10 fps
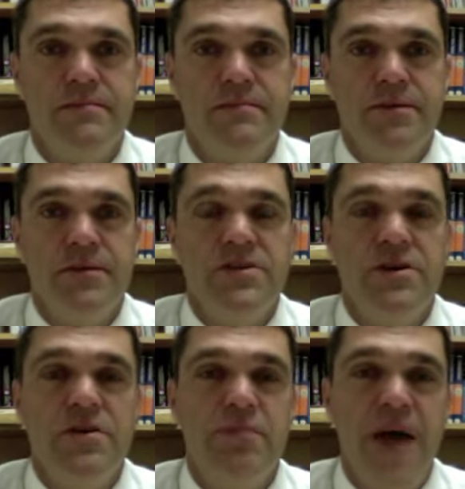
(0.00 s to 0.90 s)
The
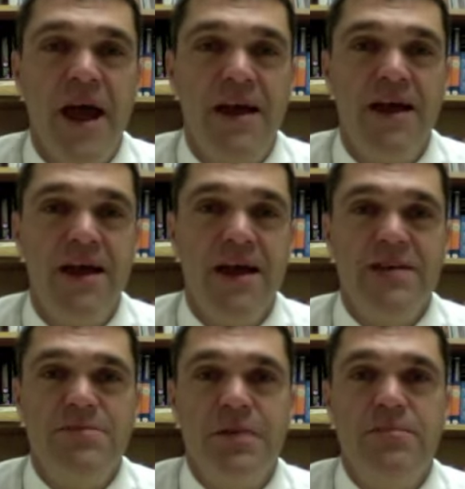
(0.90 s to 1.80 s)
Reserve Bank
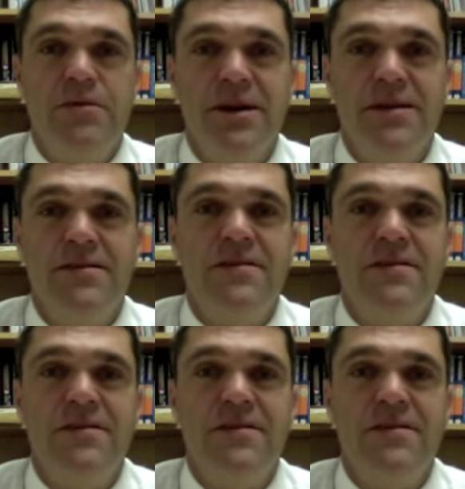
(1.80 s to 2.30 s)
has been predicted